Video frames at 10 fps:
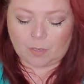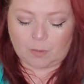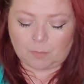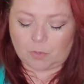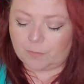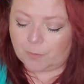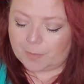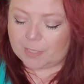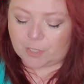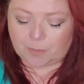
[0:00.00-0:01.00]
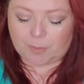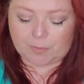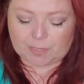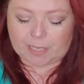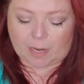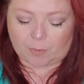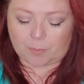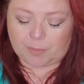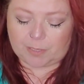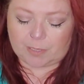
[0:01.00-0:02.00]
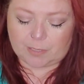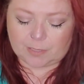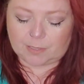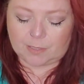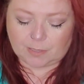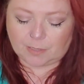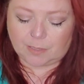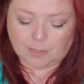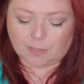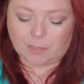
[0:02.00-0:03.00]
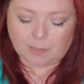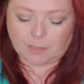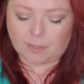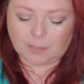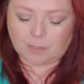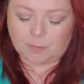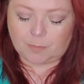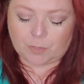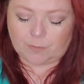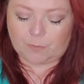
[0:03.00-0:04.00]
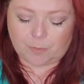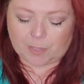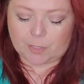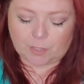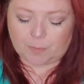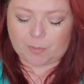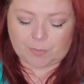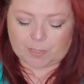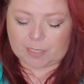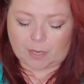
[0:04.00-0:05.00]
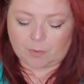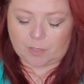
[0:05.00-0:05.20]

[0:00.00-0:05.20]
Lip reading: More information about the Tower, please. More information about the Tower.